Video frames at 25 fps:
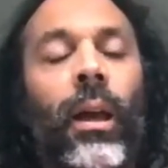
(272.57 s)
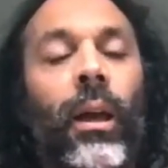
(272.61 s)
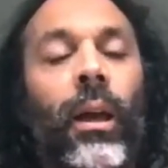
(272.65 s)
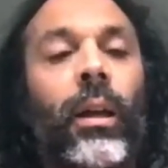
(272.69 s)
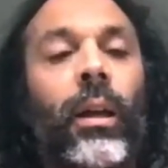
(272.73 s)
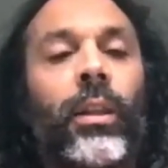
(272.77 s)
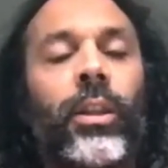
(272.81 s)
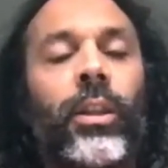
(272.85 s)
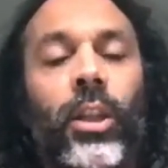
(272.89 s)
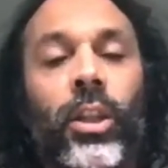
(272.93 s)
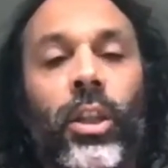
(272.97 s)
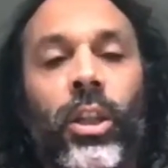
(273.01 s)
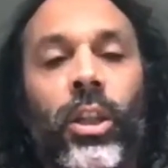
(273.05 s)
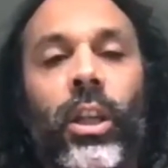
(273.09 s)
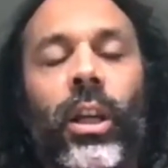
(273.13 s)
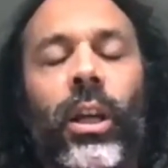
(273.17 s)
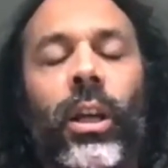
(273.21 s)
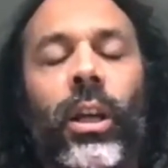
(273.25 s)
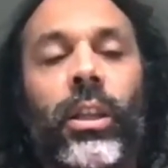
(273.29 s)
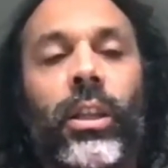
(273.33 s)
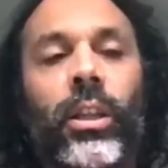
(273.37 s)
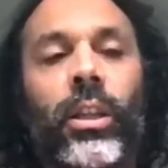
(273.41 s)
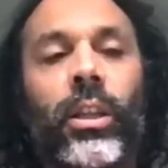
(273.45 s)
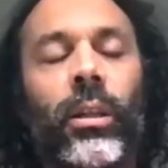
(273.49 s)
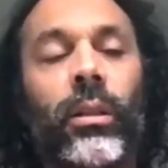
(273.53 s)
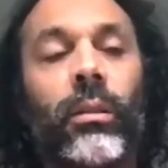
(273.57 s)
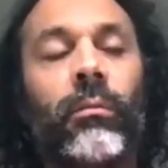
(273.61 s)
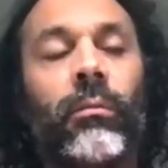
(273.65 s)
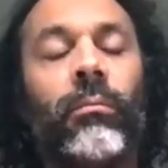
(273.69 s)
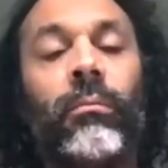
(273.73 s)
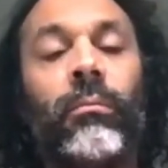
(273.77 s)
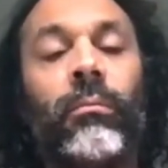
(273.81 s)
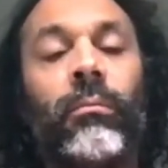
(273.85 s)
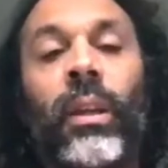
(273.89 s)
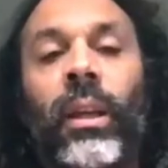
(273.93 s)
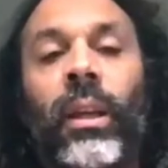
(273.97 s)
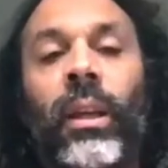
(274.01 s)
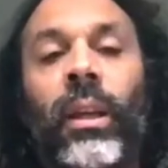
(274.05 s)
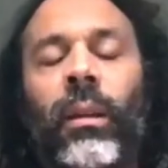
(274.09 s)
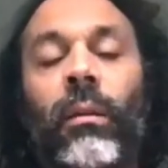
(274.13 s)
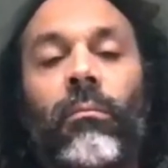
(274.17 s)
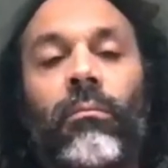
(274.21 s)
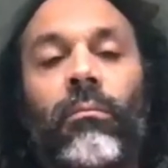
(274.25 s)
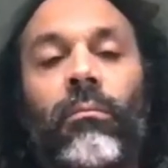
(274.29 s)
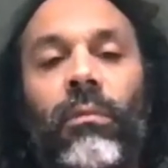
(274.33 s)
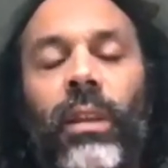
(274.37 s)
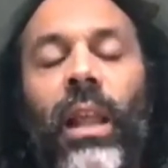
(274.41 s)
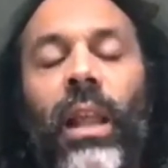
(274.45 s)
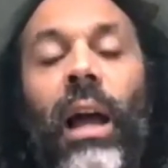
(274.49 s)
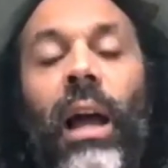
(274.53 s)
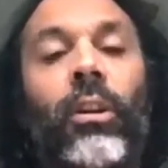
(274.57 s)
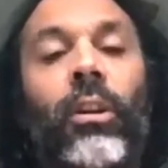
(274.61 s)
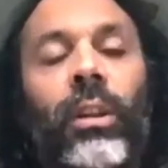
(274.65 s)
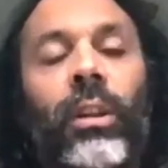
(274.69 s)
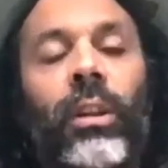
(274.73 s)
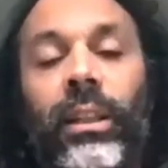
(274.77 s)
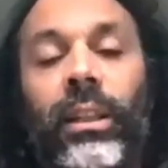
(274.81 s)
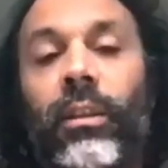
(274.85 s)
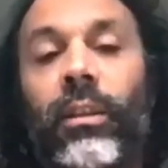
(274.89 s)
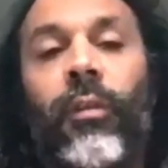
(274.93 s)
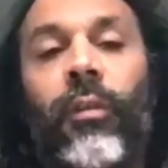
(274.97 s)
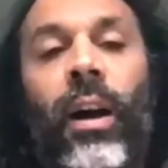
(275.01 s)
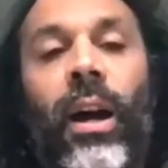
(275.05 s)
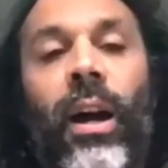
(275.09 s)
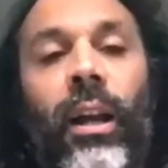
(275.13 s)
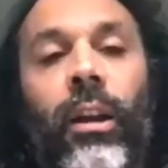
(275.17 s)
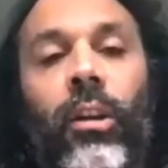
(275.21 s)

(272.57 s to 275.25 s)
certain narrowly defined